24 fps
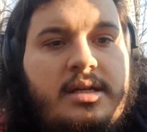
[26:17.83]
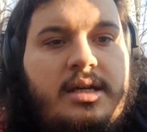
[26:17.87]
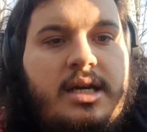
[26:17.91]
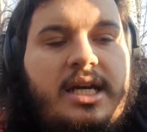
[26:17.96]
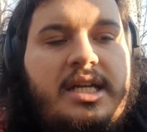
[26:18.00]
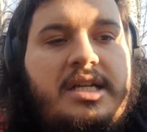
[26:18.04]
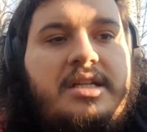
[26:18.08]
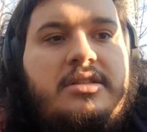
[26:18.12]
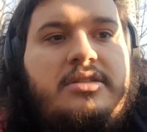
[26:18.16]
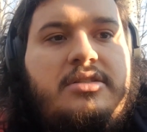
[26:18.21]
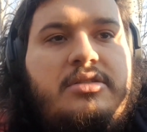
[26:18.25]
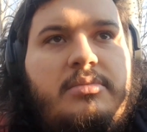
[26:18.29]
It
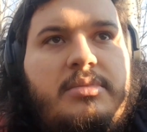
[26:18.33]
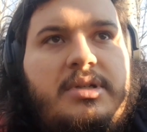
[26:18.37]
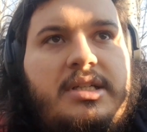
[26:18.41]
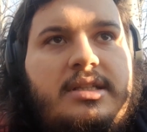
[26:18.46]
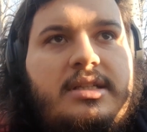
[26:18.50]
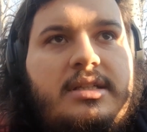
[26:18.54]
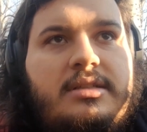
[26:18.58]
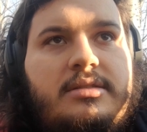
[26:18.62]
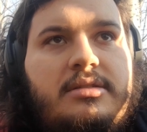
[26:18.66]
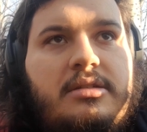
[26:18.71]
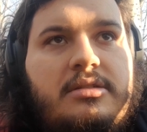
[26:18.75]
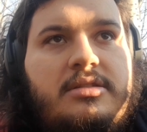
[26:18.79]
doesn't mean
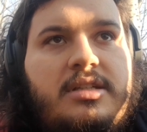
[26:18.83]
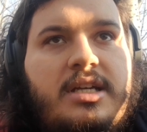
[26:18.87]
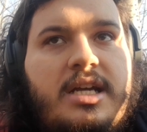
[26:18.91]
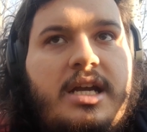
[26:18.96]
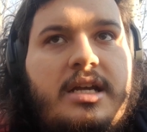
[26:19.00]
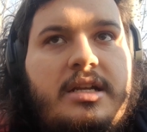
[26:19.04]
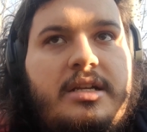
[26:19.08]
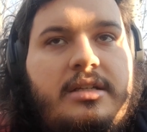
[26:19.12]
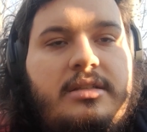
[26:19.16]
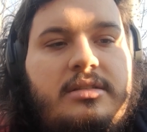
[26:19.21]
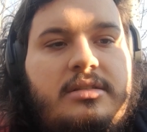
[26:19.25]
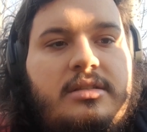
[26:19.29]
that
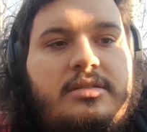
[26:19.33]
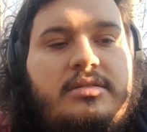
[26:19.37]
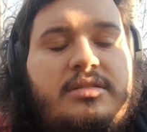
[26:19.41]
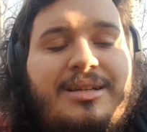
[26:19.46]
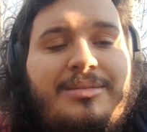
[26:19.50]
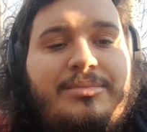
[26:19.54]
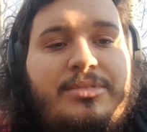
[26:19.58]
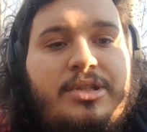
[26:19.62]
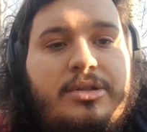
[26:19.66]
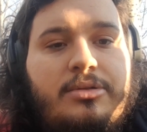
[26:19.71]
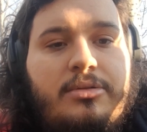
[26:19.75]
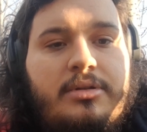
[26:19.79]
society is the
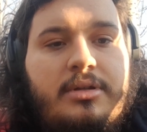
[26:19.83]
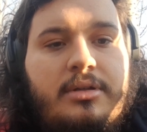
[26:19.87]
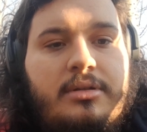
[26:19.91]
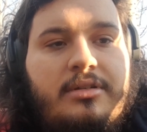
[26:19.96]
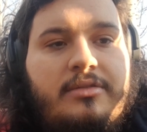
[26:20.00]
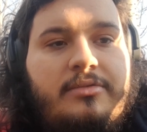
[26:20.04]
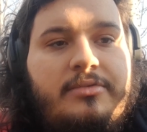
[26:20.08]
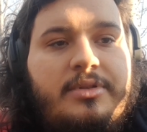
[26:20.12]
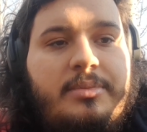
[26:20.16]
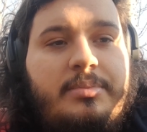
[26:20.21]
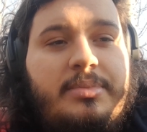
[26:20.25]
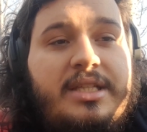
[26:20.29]
sum total
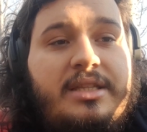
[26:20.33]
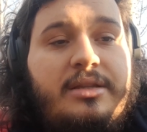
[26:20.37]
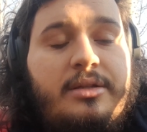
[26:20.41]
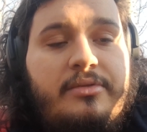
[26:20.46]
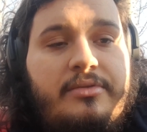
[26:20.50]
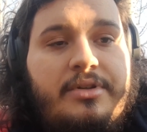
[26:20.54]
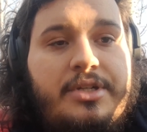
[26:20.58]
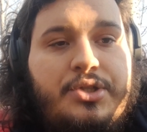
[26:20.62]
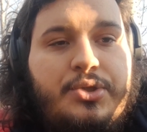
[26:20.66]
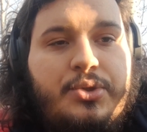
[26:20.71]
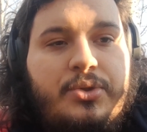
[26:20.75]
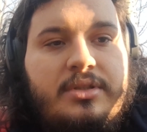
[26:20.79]
of the
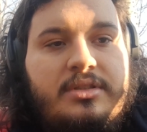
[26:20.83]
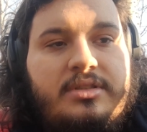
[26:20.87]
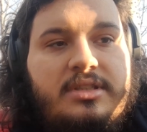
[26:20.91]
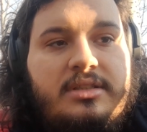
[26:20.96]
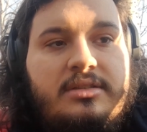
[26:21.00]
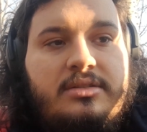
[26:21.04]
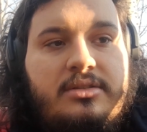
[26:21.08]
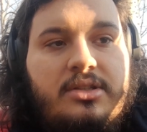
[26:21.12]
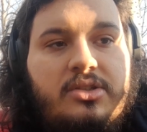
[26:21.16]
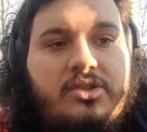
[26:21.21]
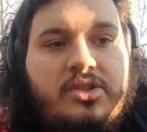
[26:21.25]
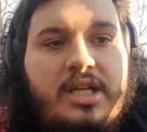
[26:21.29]
individuals in
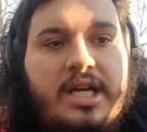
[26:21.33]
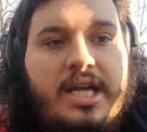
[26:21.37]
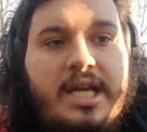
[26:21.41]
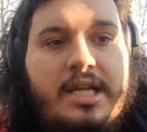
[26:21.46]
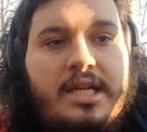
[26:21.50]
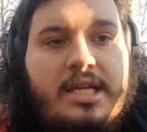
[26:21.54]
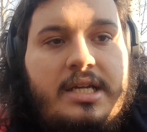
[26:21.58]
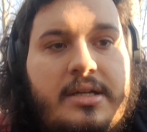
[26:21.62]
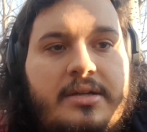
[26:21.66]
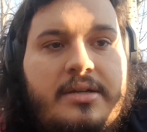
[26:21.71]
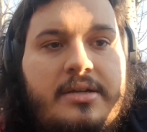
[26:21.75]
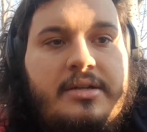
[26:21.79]

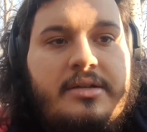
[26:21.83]
society.